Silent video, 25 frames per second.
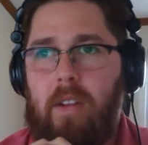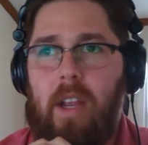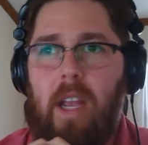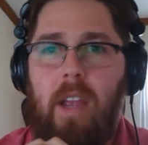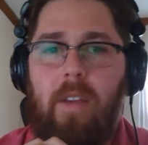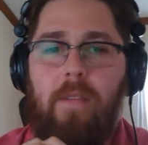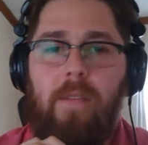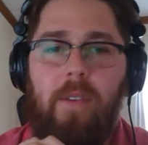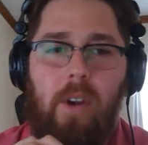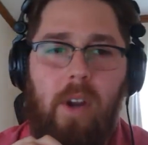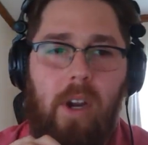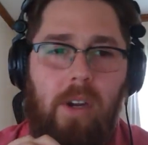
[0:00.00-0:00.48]

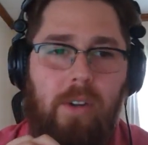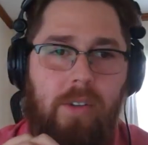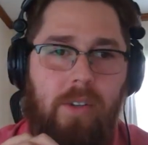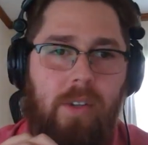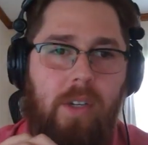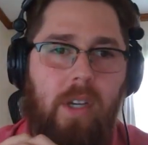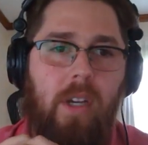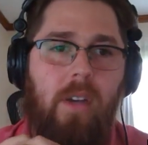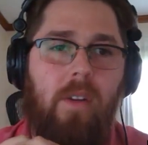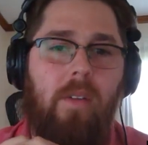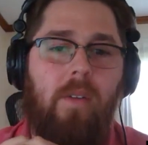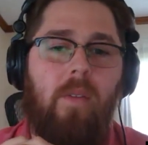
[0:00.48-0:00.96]

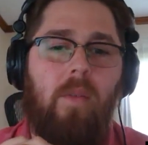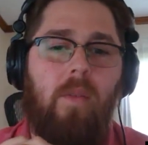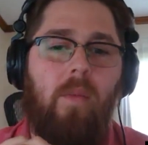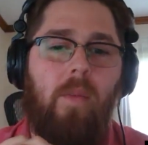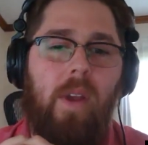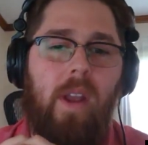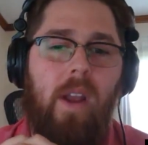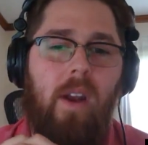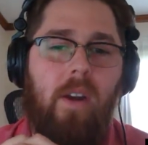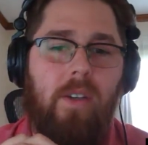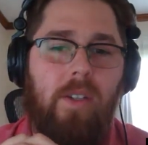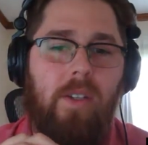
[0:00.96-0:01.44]
interested,
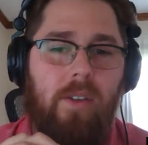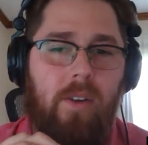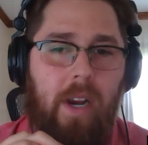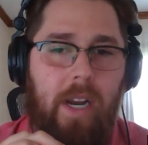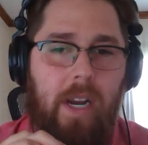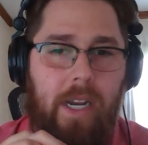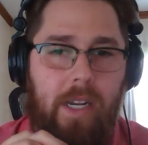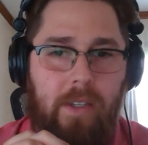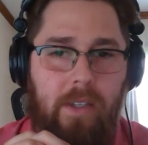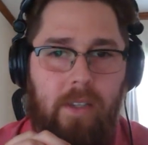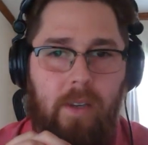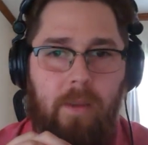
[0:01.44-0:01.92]
we are
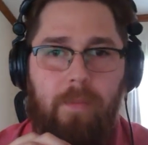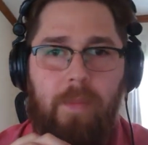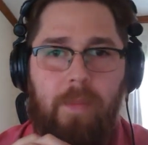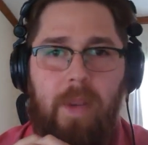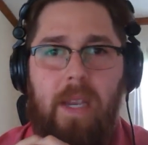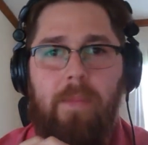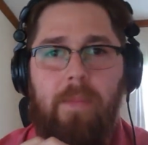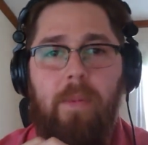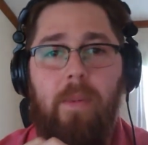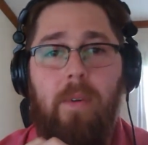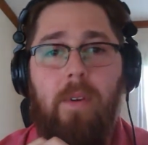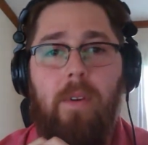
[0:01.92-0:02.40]
screening some
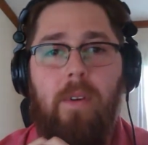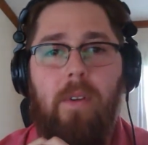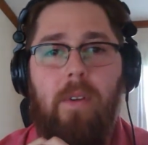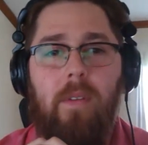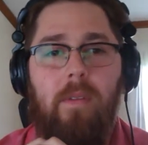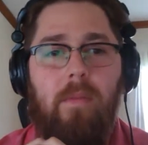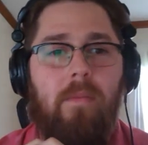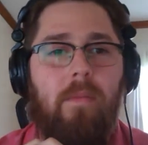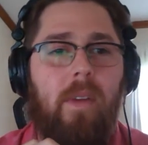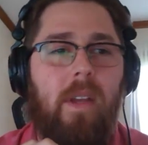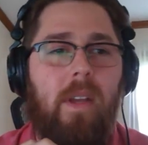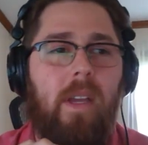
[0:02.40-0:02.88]

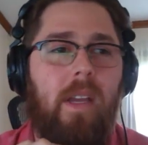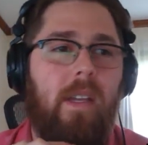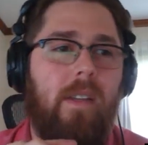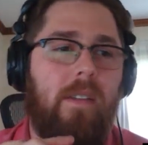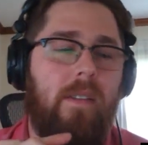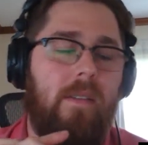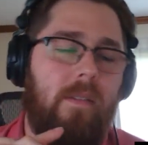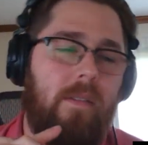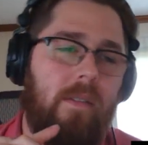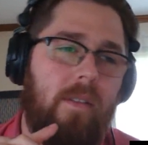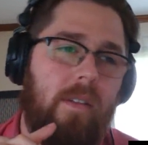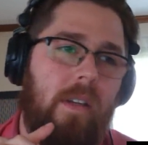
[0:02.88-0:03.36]
people
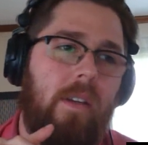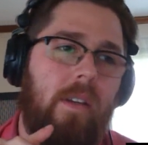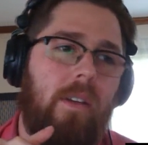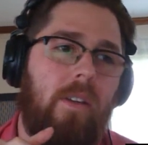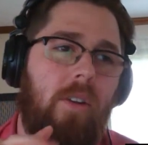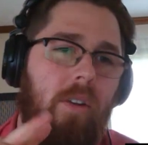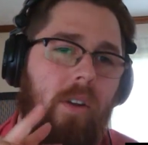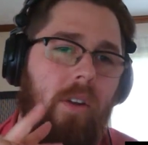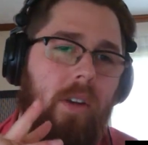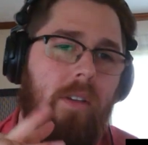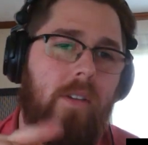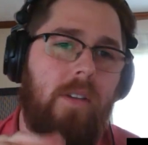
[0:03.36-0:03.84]
as
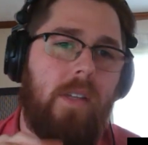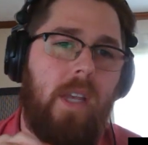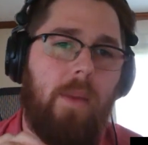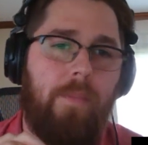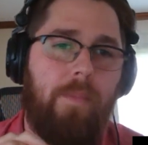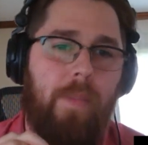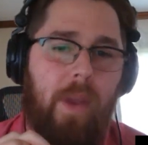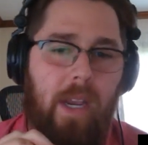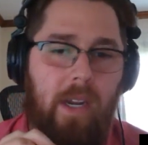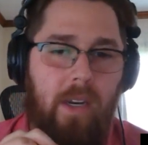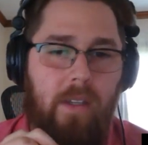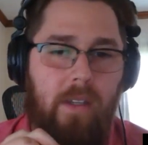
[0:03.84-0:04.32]
you could say
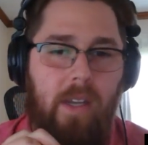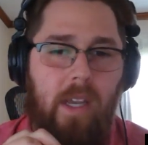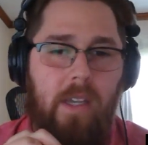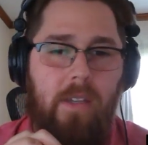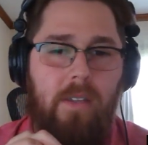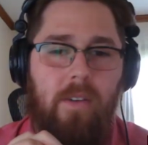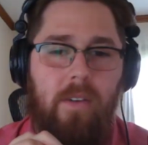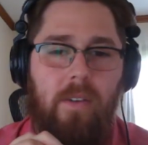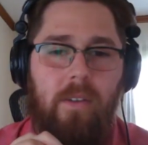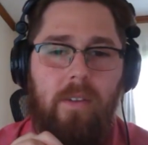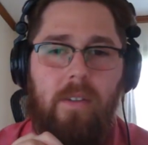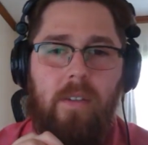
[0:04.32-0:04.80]
beta
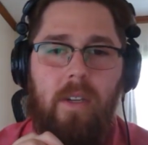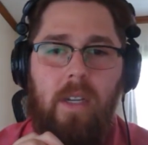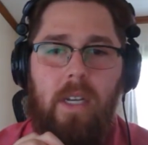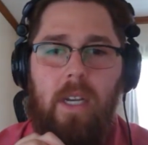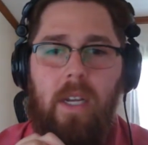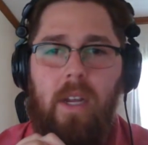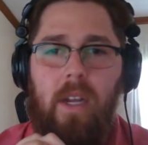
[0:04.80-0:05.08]
testers,